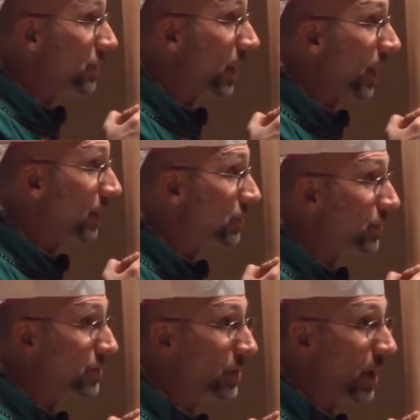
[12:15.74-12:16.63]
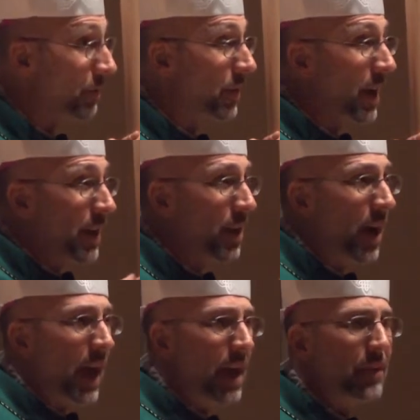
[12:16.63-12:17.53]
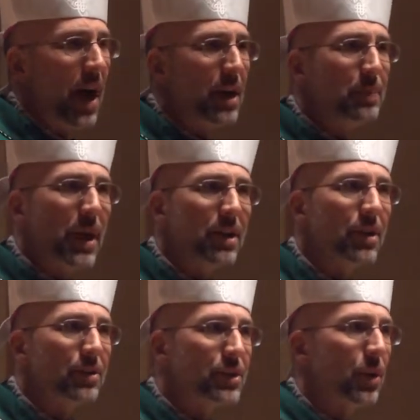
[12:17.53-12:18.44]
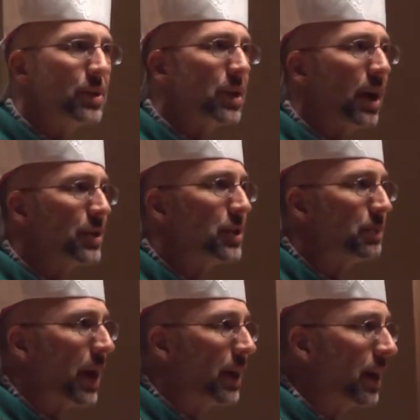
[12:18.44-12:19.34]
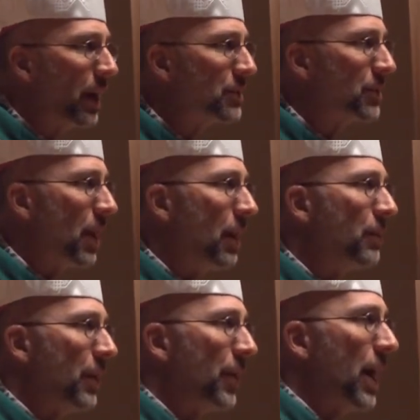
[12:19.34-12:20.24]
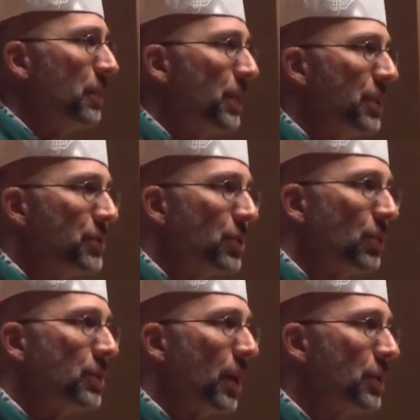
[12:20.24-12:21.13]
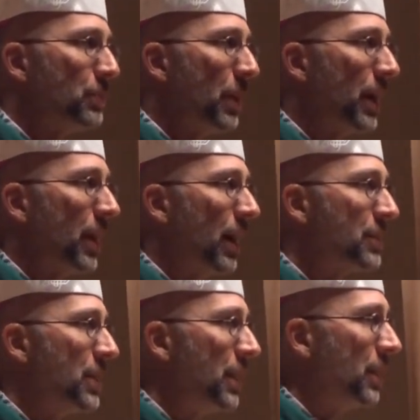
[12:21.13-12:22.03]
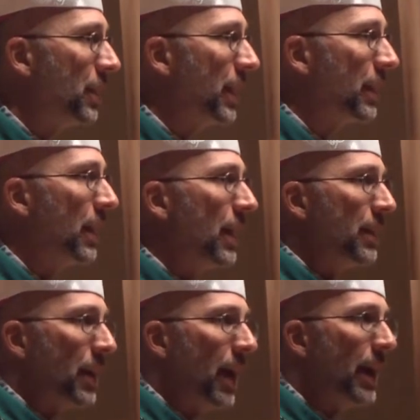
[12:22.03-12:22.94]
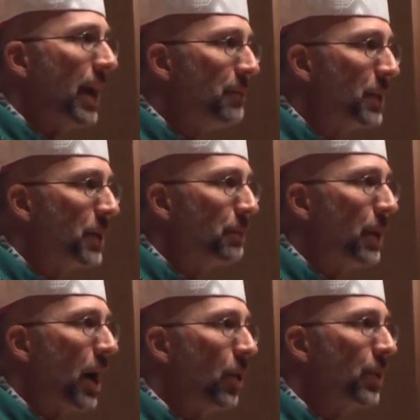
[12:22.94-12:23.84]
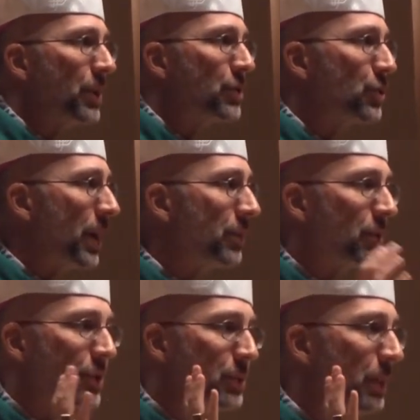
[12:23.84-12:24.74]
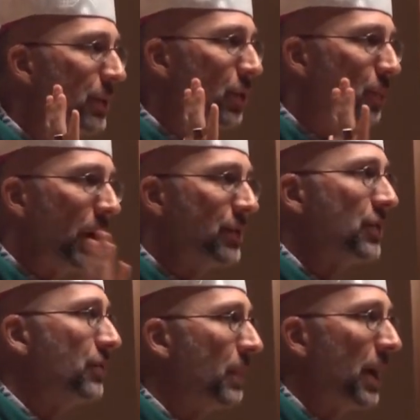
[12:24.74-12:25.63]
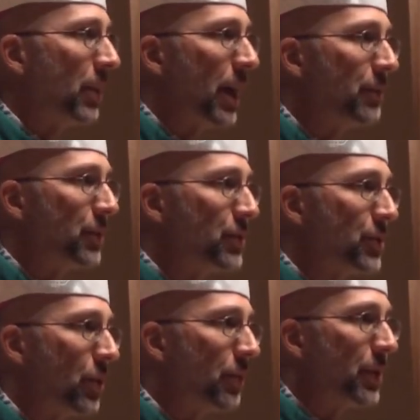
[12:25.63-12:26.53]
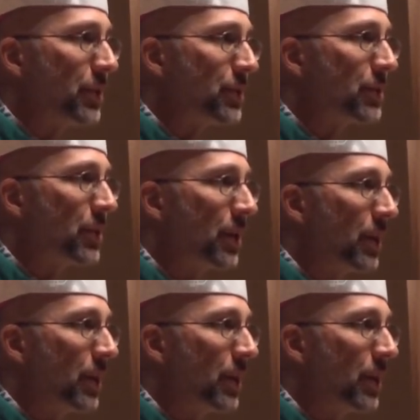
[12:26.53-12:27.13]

to ask yourself, have I been so touched by God's love, have I been so touched by God's healing, that I have been empowered and strengthened to spend the rest of my life in service